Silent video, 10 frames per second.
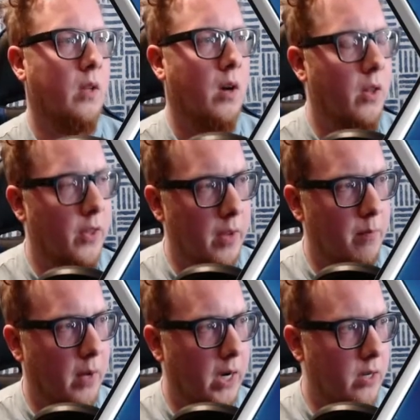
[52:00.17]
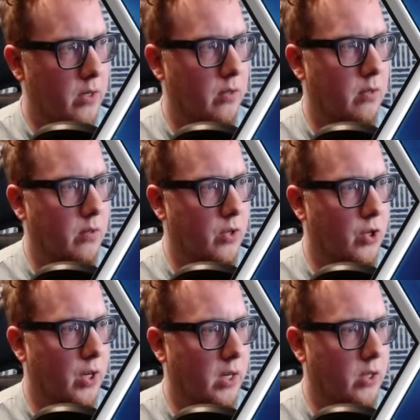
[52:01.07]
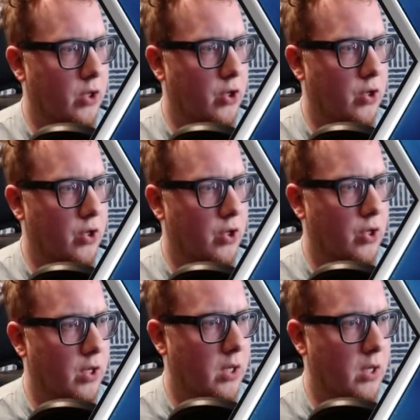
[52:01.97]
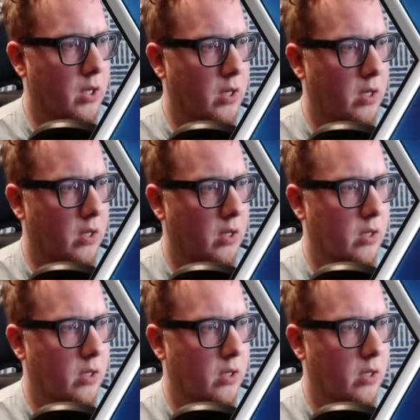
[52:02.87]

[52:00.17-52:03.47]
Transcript: Although they might Shang-Chi.